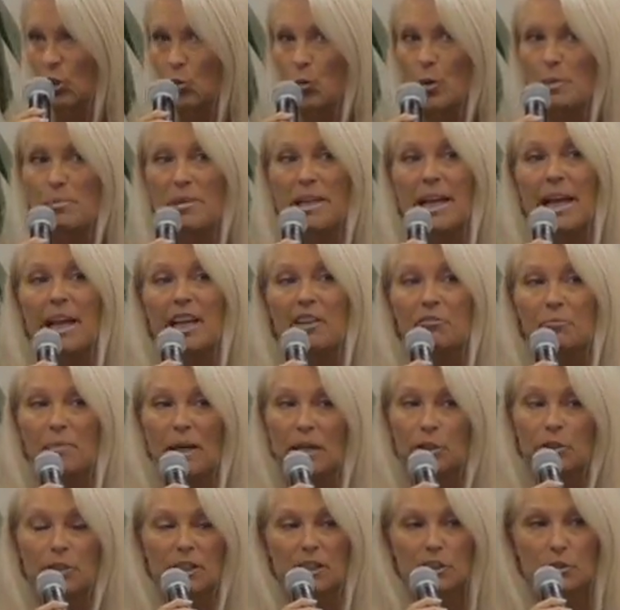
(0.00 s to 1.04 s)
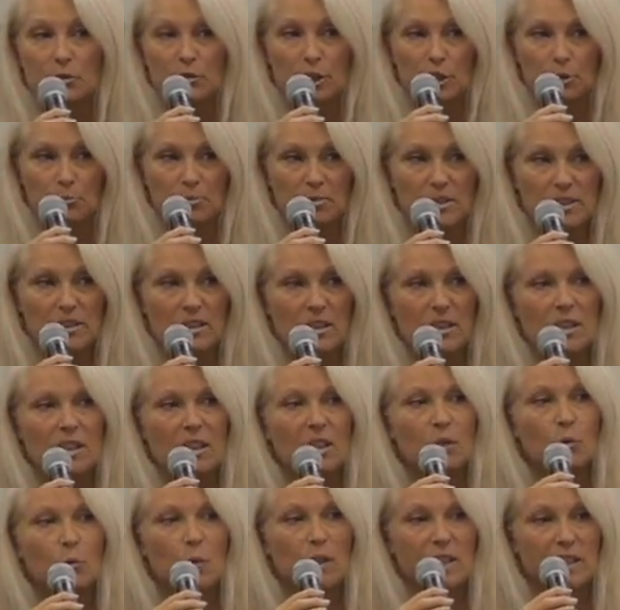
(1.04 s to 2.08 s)
We behave better in groups.
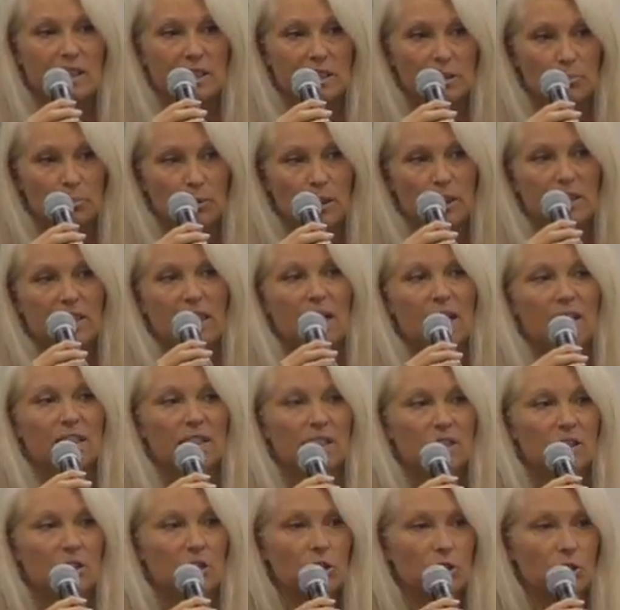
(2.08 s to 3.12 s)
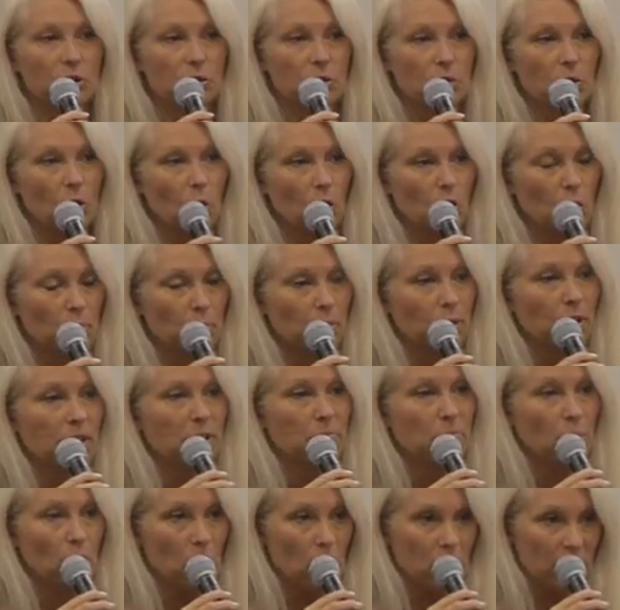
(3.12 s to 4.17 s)
We need to bring that into
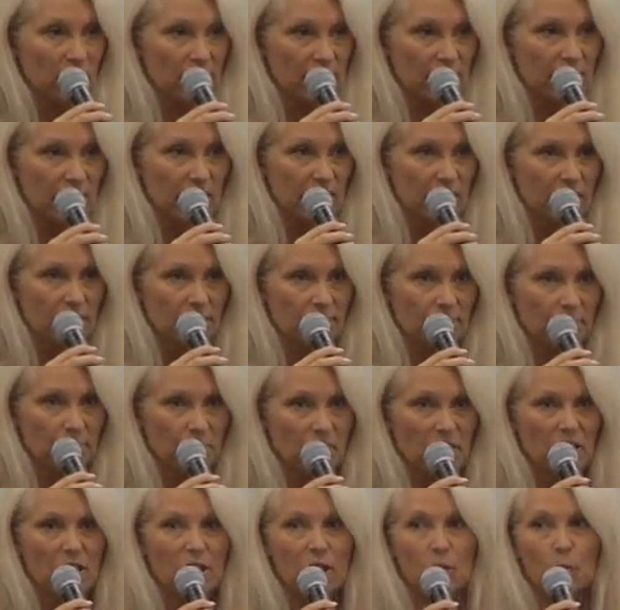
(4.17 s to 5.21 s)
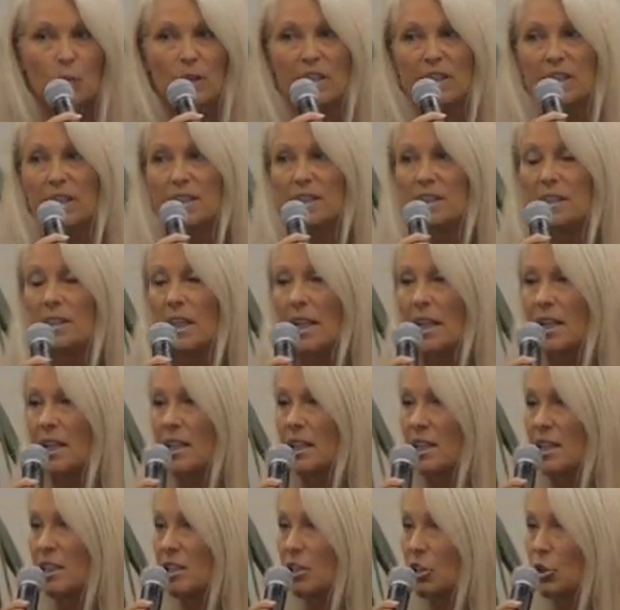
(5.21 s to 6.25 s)
corporate policy. We need to take
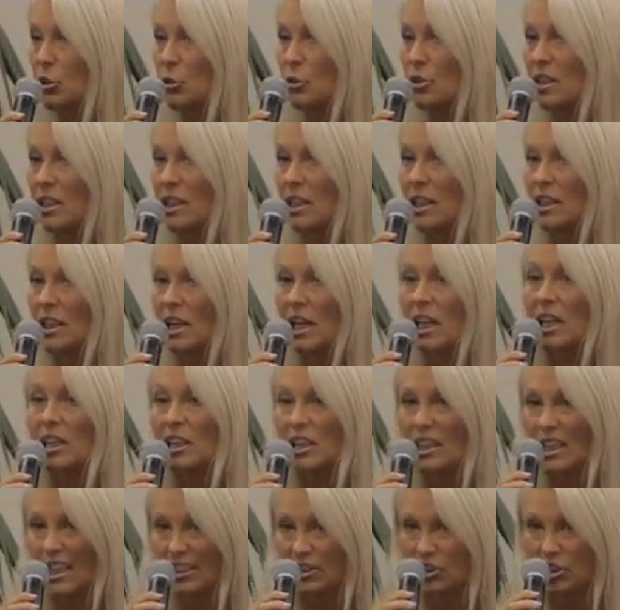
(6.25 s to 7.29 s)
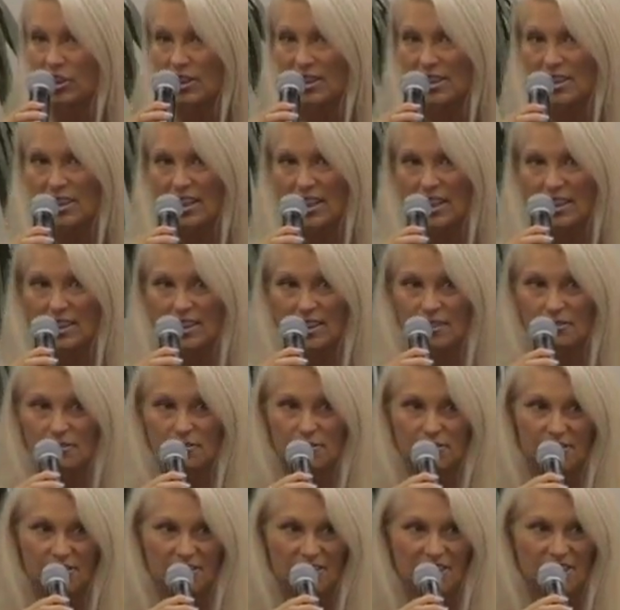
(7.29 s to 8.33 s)
it into the
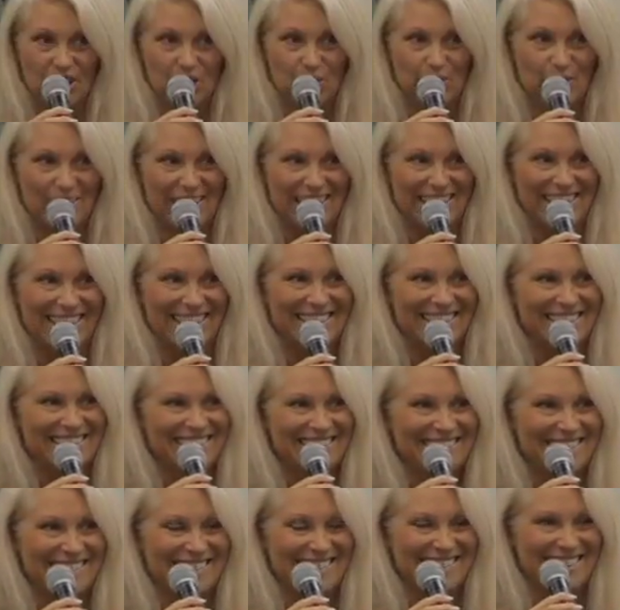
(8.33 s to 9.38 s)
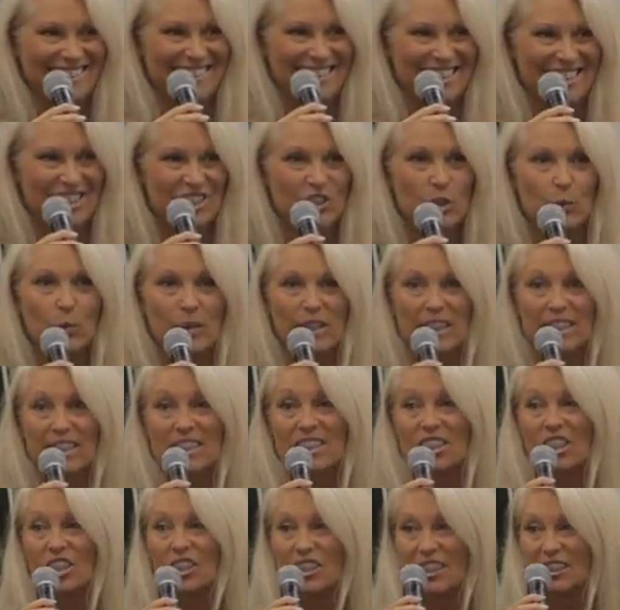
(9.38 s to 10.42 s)
legislative arena so we can
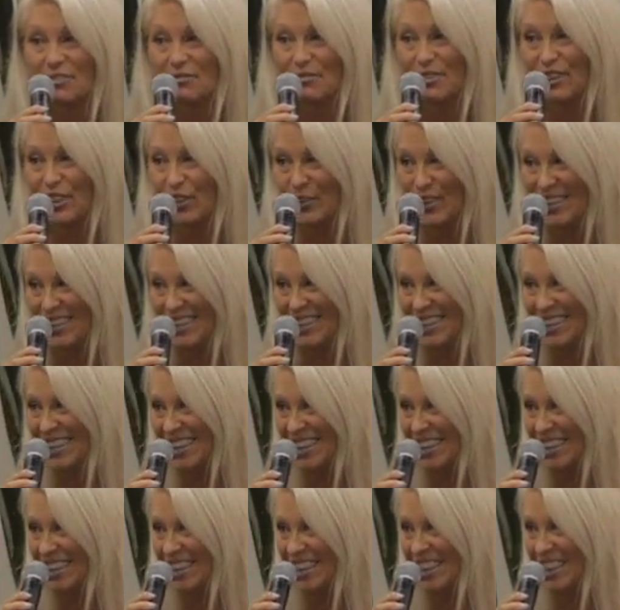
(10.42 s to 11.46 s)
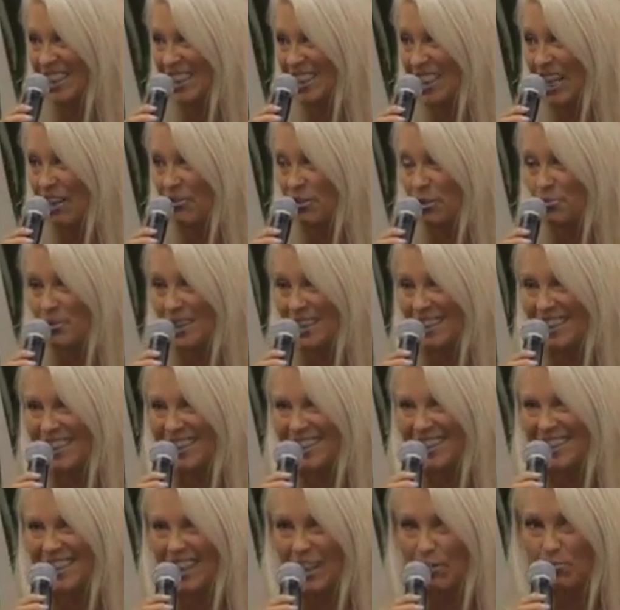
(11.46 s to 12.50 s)
start influencing
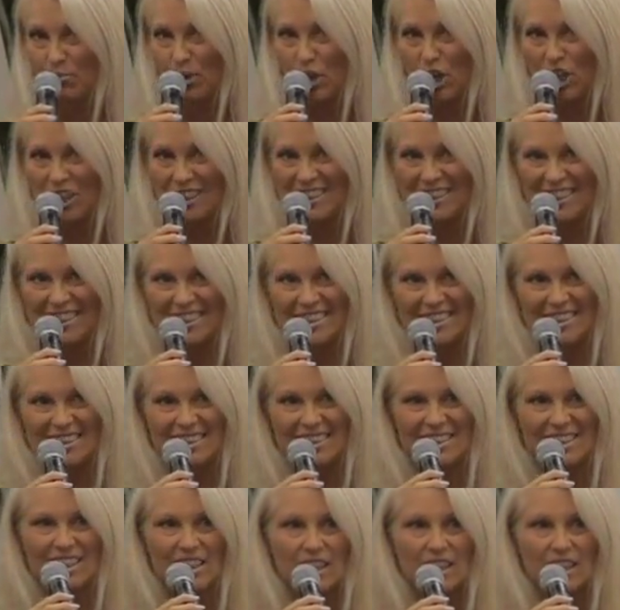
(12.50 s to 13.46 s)
government and politics.